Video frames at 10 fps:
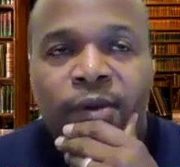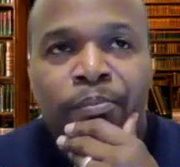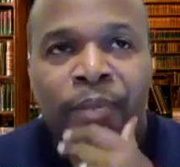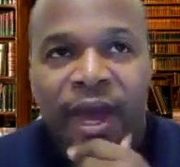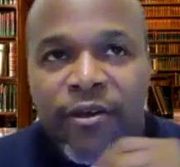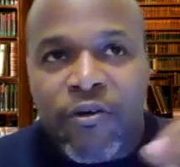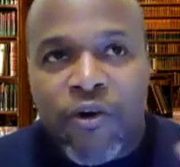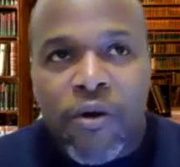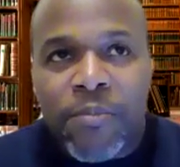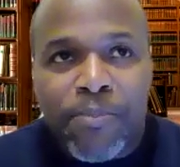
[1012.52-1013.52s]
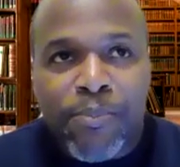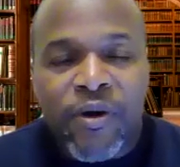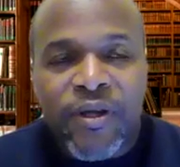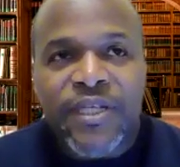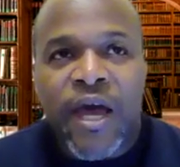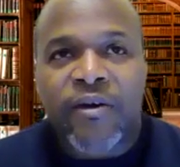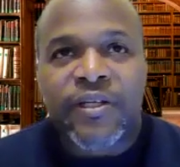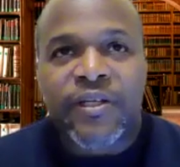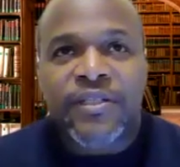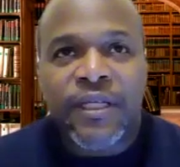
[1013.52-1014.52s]
Michael Gorman points out
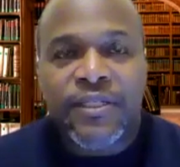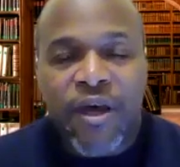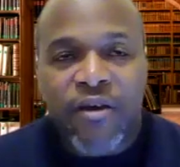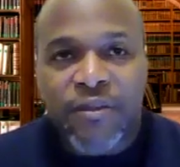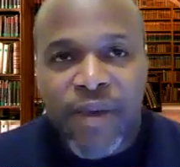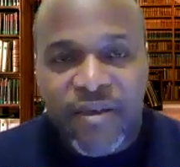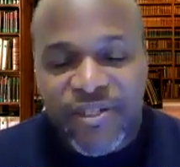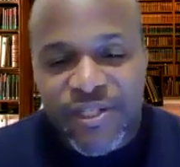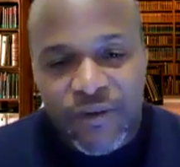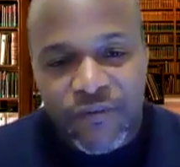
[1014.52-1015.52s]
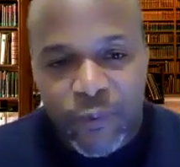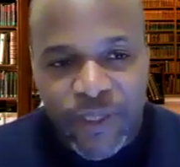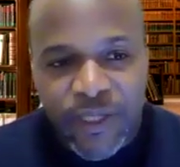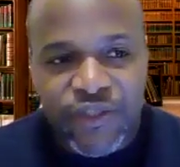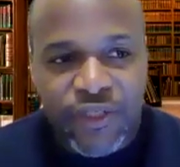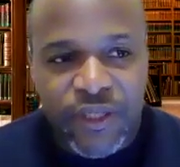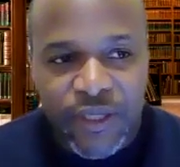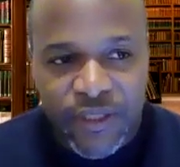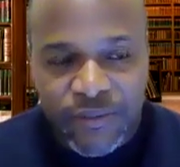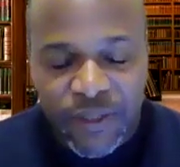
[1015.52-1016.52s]
is he talks about civil religion
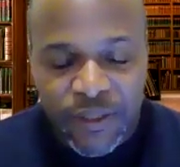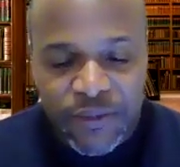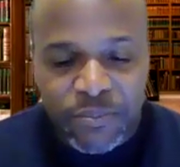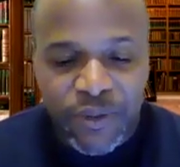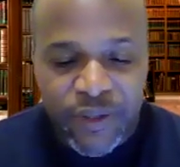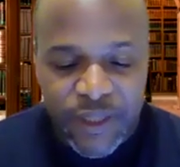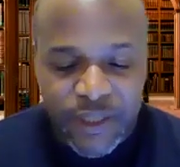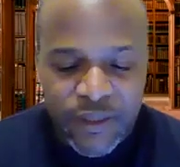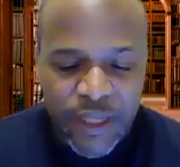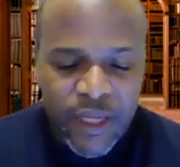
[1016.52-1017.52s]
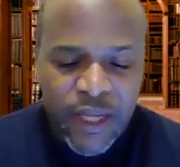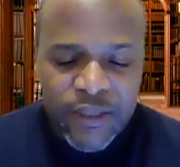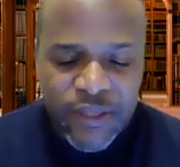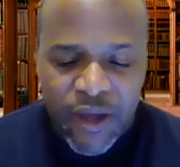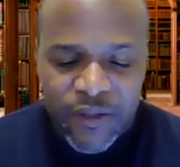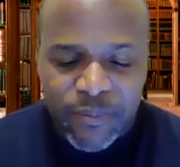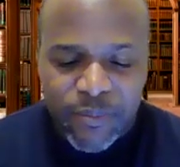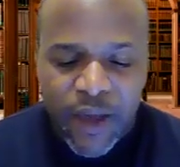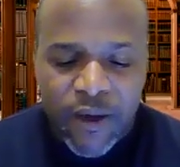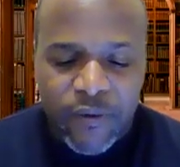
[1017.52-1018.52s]
in his book, and he talks
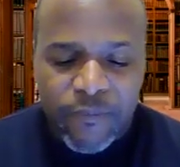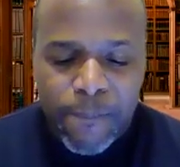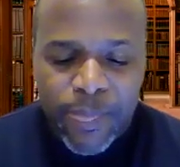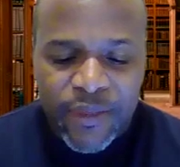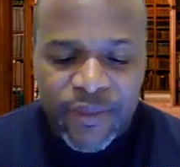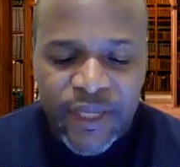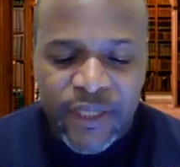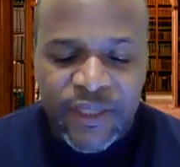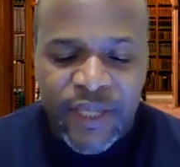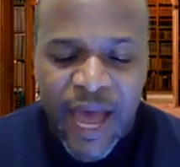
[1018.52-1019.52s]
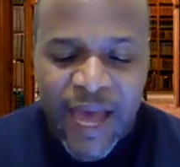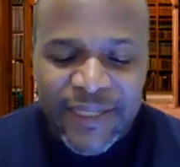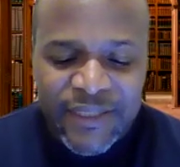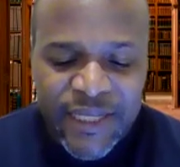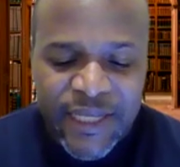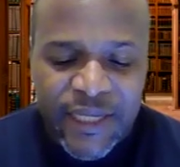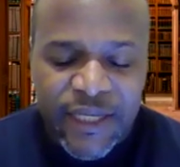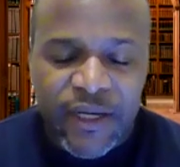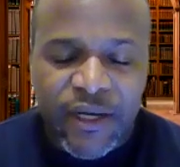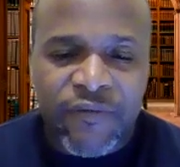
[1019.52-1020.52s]
about the
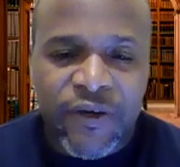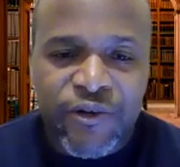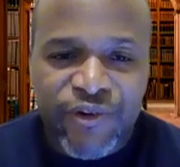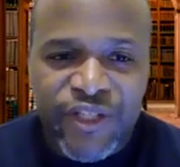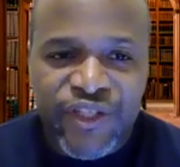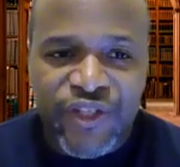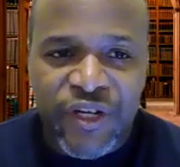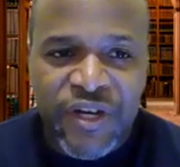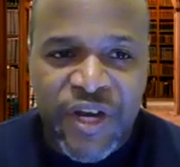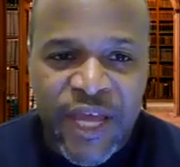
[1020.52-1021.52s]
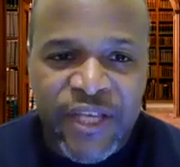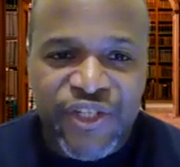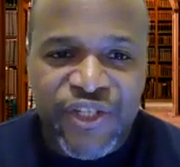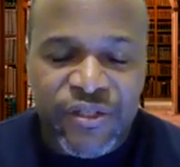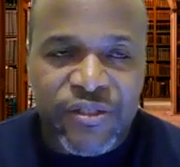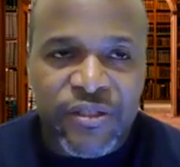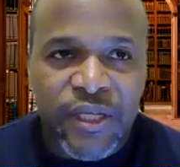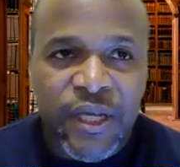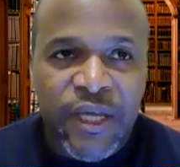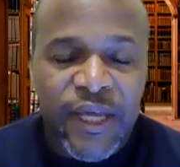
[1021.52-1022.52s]
idea of a Christian nation
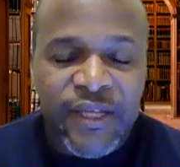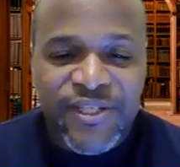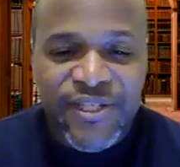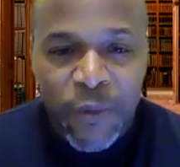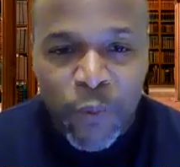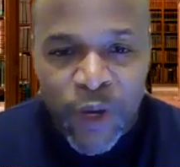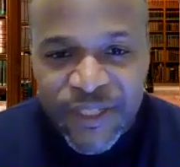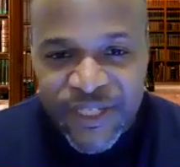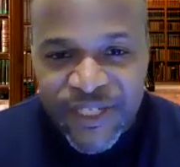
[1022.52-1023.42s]
is somewhat